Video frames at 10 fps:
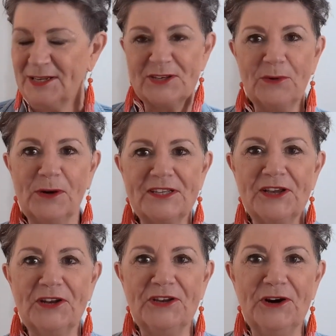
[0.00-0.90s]
So what's
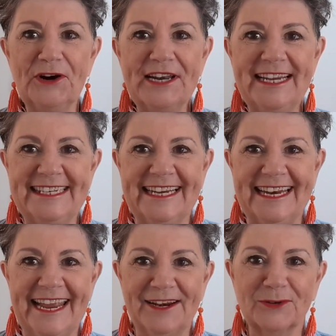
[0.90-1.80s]
on your knitting
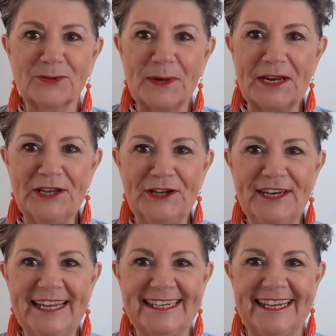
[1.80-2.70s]
needles? What are you
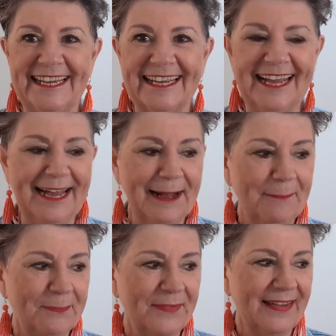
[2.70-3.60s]
knitting?
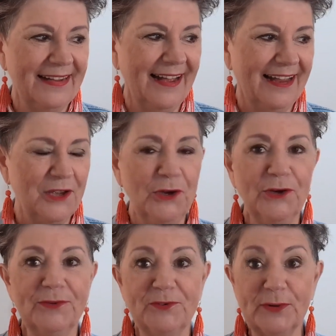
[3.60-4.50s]
Are
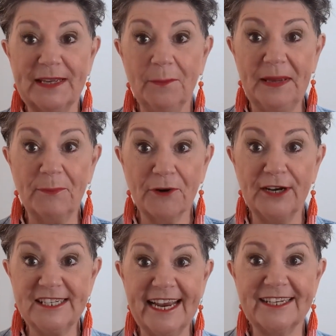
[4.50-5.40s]
you doing a big
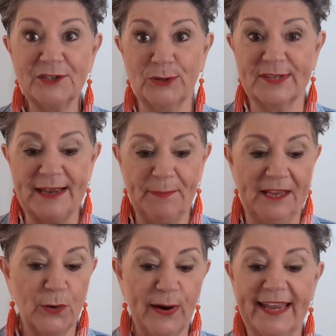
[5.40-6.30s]
project or
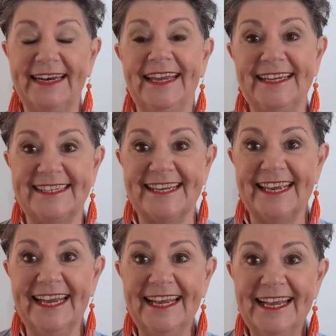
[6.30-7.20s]
something quick and
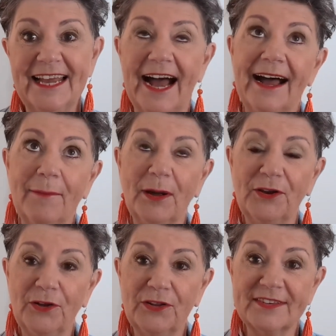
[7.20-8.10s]
easy?
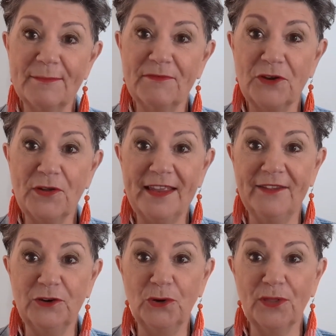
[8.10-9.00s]
Some of you in
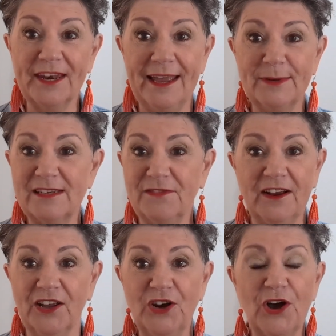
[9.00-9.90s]
the Northern
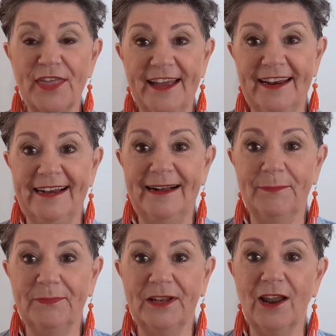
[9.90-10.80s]
Hemisphere, I know that
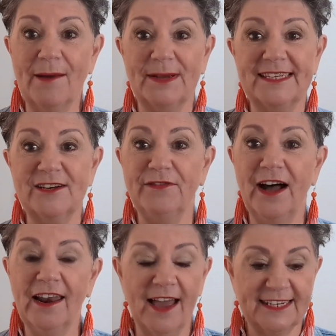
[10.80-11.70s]
like myself,
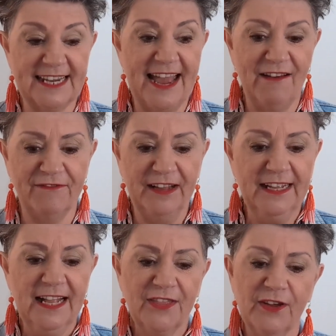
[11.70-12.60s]
I like to have
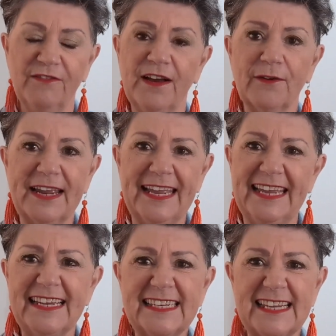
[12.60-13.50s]
the very
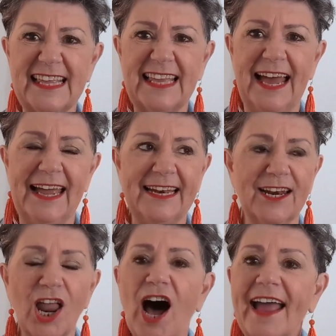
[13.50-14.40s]
easy and
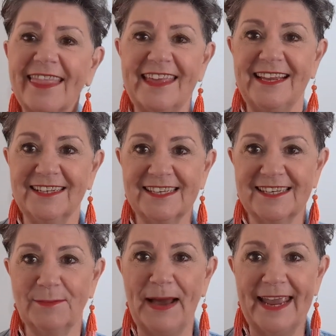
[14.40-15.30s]
light things
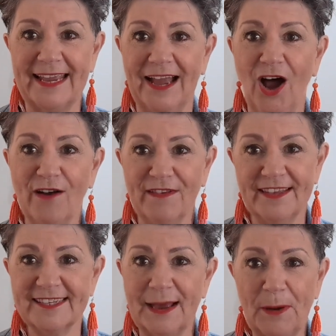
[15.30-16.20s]
to make over
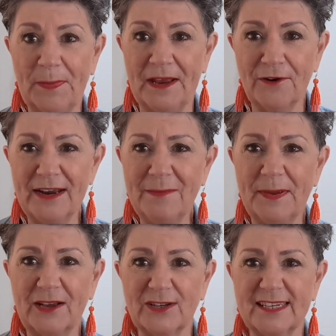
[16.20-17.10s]
the summer period
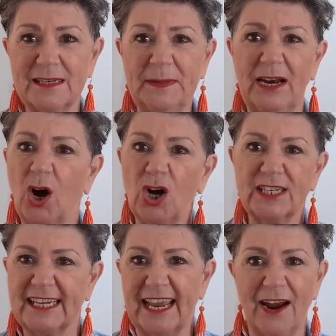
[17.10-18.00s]
because it's a bit
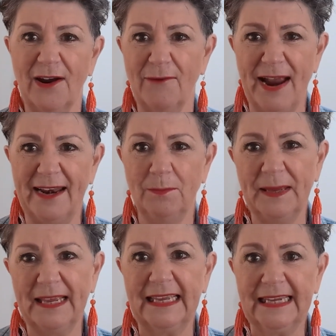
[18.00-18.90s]
hot to carry around a
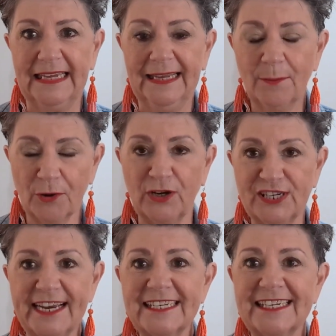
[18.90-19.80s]
big
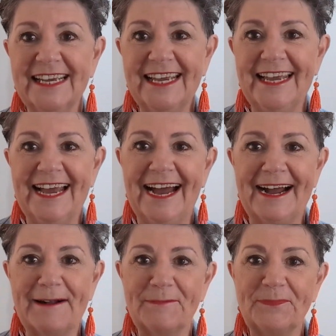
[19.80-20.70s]
project.
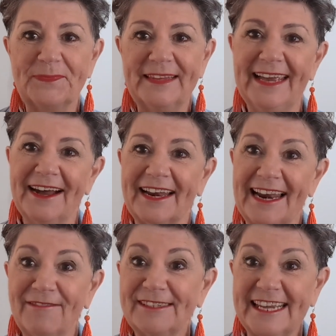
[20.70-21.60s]
Yeah, I'd
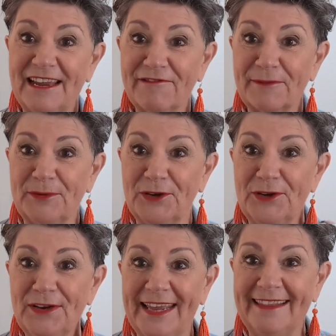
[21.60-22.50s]
love to hear from
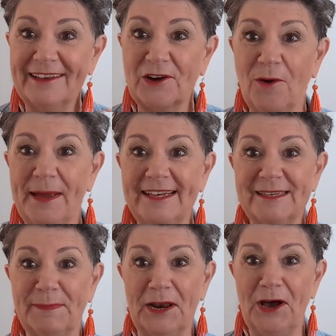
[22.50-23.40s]
you in the
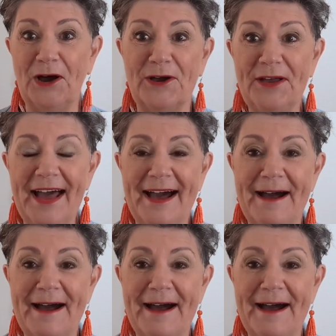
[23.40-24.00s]
comments below